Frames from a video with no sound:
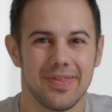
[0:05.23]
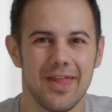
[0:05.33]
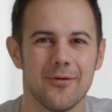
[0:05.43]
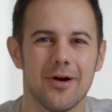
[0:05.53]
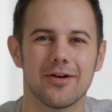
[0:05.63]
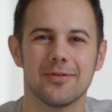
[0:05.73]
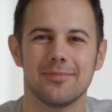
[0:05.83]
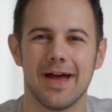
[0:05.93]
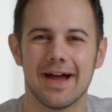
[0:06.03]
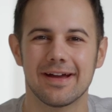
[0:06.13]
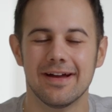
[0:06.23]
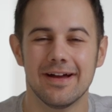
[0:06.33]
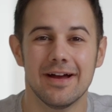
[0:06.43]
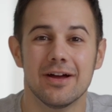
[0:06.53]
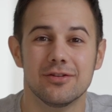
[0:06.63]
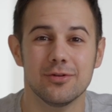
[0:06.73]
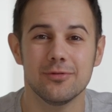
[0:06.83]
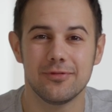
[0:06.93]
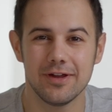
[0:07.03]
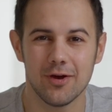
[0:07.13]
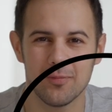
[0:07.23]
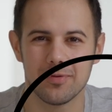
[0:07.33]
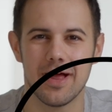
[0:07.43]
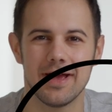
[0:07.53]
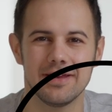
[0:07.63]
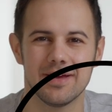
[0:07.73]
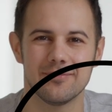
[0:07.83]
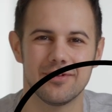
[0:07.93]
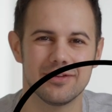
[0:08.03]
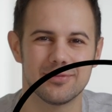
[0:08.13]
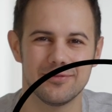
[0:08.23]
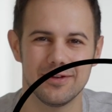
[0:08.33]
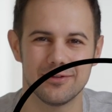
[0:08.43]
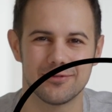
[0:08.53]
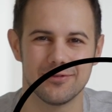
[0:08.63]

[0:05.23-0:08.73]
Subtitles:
Welcome back to Vino Blind. I'm Vince with V is for